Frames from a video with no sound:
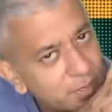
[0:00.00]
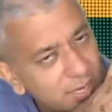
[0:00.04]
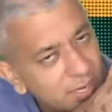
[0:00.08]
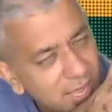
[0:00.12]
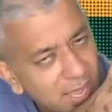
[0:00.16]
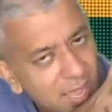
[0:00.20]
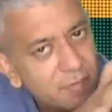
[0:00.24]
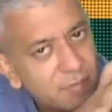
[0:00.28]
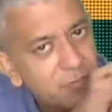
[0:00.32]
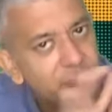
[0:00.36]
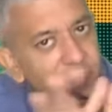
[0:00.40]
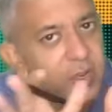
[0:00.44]

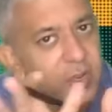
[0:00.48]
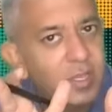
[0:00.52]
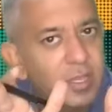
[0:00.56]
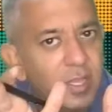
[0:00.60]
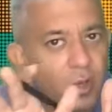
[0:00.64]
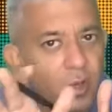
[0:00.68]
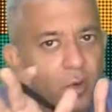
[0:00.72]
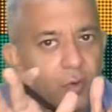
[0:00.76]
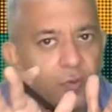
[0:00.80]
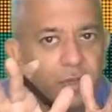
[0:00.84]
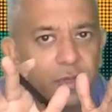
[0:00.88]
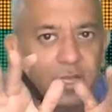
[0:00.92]
Everything
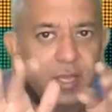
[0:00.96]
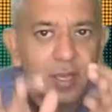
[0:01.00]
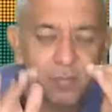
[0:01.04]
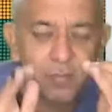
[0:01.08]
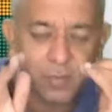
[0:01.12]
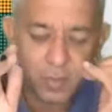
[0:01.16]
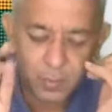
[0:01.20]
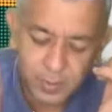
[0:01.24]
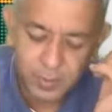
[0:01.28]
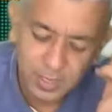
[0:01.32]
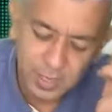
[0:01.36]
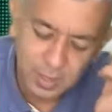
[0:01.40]
over there will be
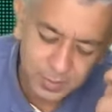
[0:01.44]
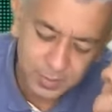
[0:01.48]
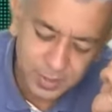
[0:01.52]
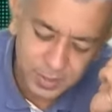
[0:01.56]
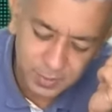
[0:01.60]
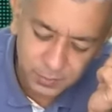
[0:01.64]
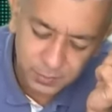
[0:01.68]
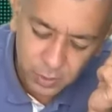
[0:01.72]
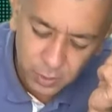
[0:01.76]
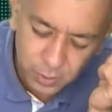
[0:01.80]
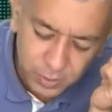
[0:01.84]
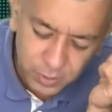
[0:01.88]
coming,
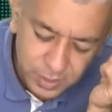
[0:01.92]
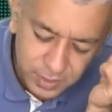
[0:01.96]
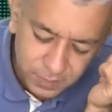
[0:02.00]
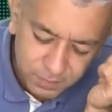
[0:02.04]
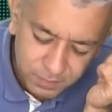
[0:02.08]
okay.